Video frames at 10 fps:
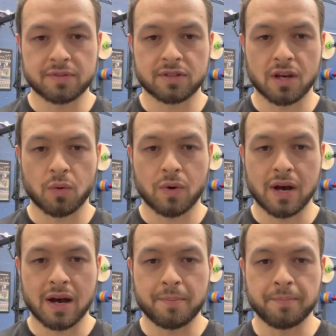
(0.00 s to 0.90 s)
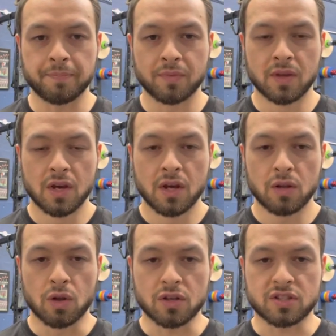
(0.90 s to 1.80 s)
So,
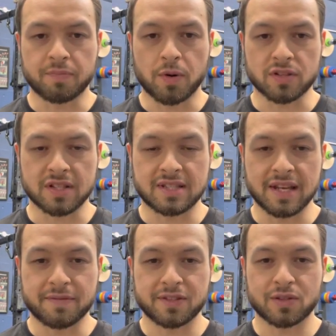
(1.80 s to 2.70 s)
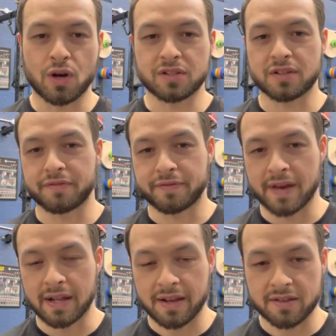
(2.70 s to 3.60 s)
lots of positives, lots of
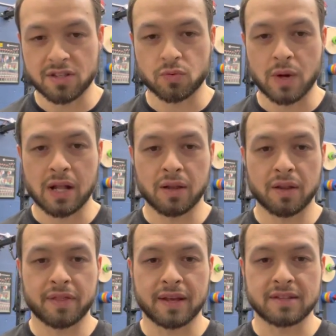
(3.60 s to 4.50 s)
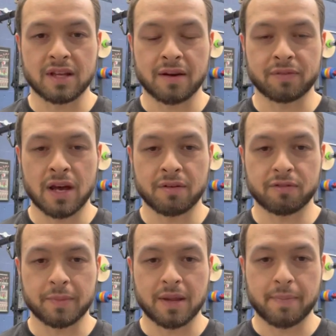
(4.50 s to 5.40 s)
failures as well, things that I've learned
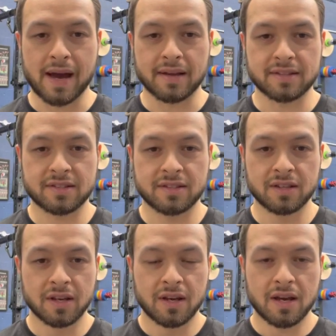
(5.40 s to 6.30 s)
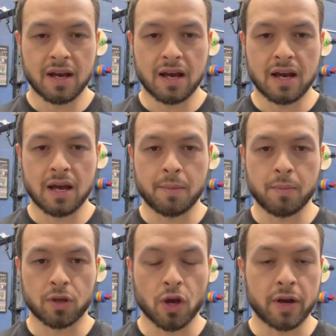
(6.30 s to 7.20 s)
from in the past.
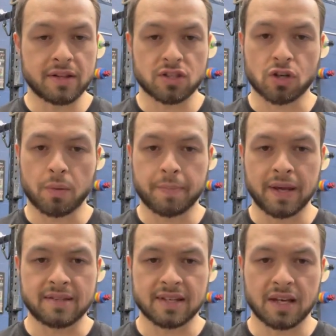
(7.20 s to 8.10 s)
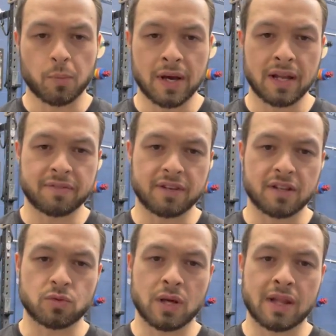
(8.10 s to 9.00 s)
Going into competing in weightlifting
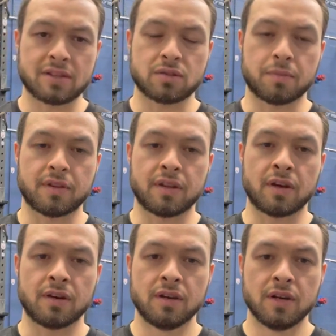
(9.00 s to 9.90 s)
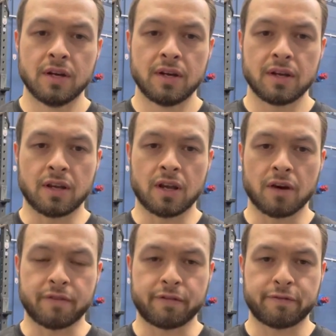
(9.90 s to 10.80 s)
as well, that's something that,
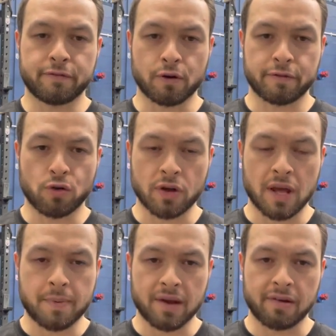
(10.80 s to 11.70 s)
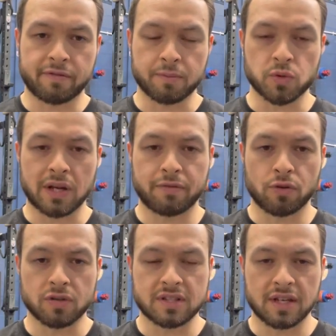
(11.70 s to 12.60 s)
for a 4-year period from
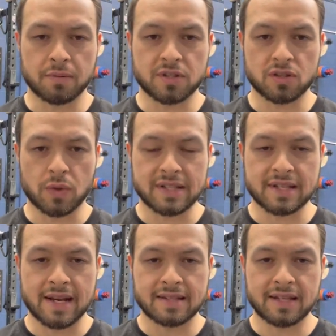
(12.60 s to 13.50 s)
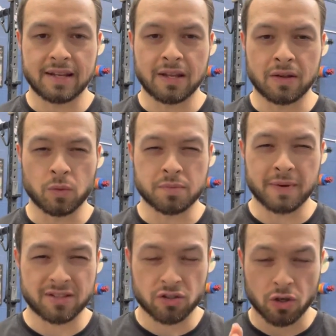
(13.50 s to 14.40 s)
2014 up to 2018, it was
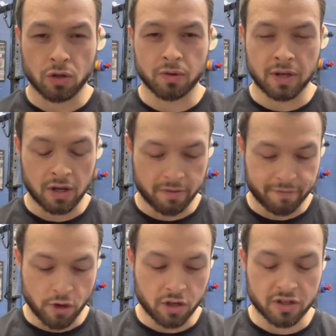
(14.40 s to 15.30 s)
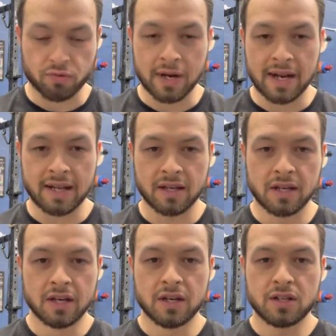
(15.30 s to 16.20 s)
my sole, focus really,
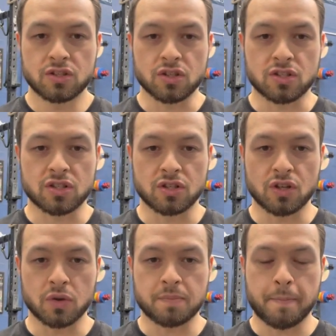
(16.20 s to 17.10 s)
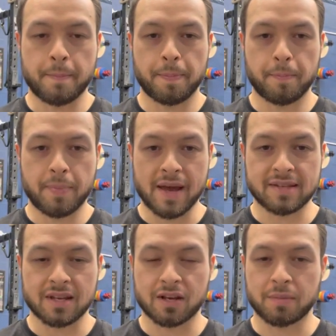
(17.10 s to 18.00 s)
just to do
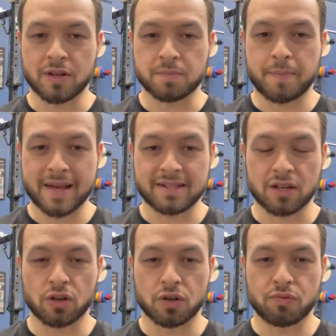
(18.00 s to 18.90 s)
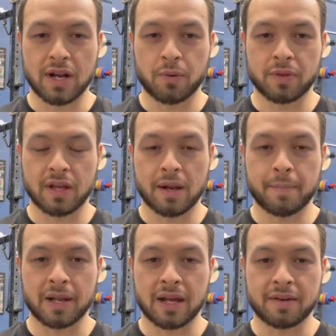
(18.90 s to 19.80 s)
as best I could really with the
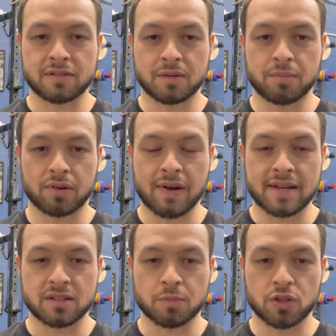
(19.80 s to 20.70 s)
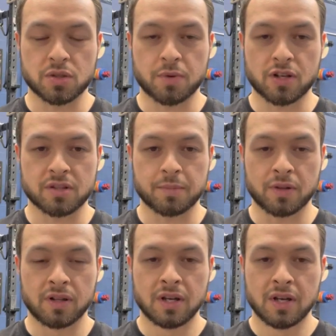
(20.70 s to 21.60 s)
Olympic lifts and progress as much as
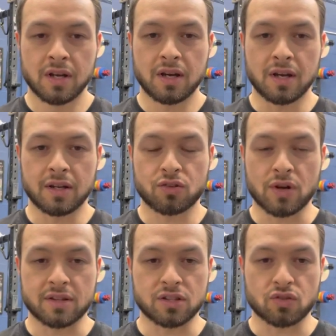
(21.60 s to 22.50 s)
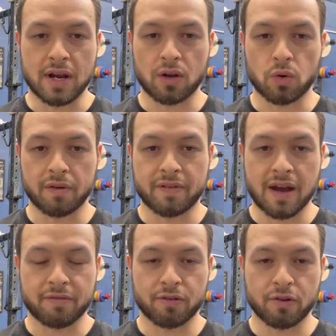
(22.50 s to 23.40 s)
possible, and try and
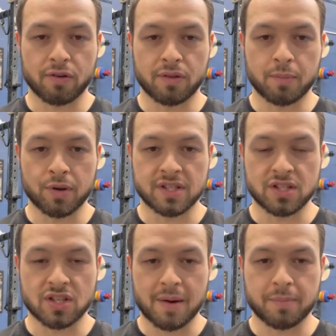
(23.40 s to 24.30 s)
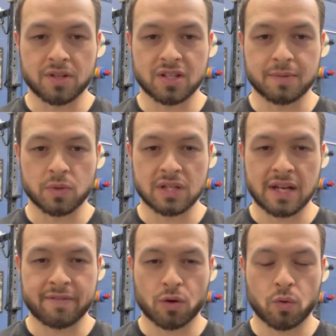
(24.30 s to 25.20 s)
qualify for the British Championships, which I
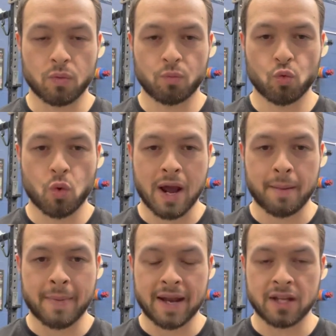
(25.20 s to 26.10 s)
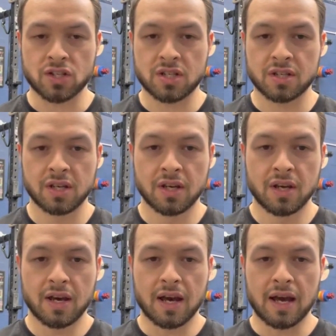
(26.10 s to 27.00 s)
never quite managed.
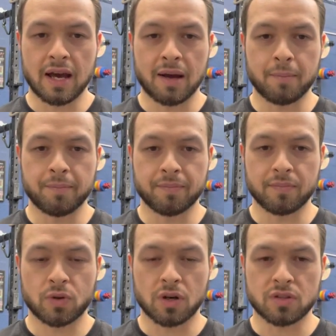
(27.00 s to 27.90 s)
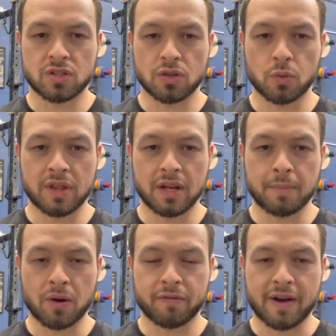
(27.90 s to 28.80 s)
Got to within
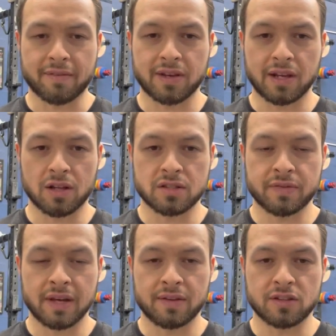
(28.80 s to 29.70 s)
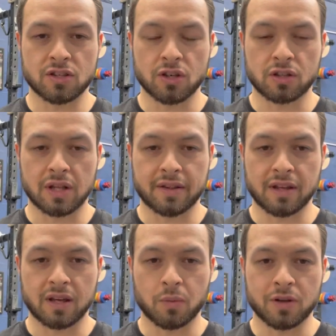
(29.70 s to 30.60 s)
about 5 kilos of hitting the total, I
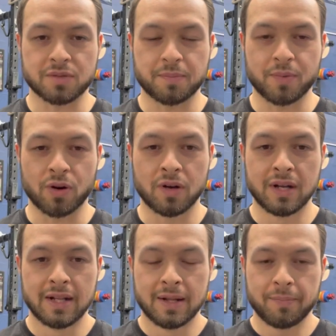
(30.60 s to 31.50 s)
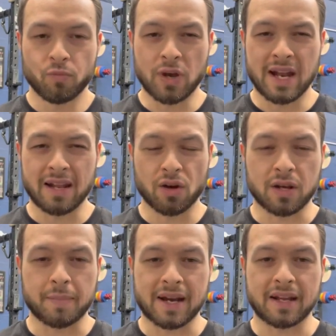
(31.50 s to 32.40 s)
think it was. But really,
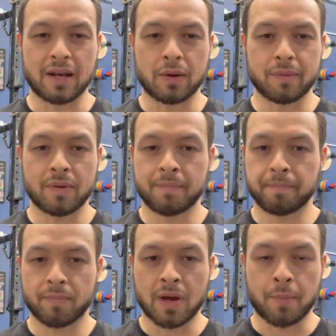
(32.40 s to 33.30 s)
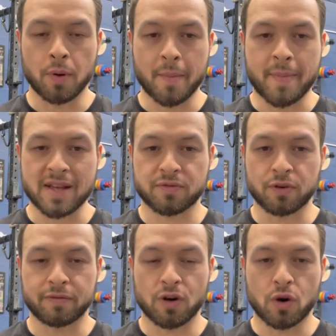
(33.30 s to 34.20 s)
looking back at it, I put my best
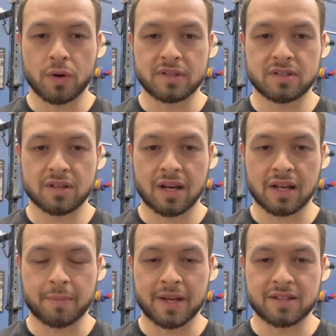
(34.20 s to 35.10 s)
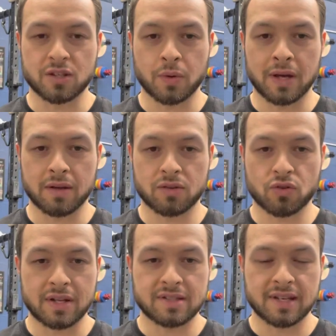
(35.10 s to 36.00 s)
foot forwards. I committed to it.
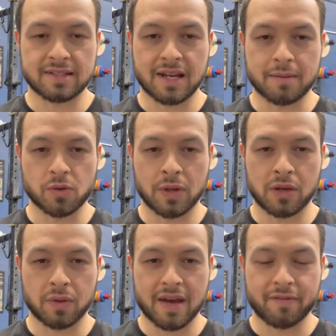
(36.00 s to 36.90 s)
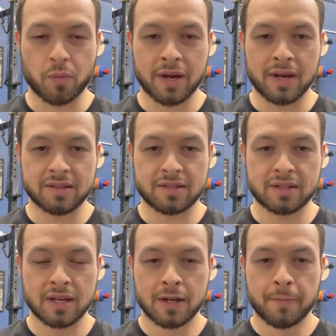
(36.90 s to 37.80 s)
Trained 6 times a week with heavy weights.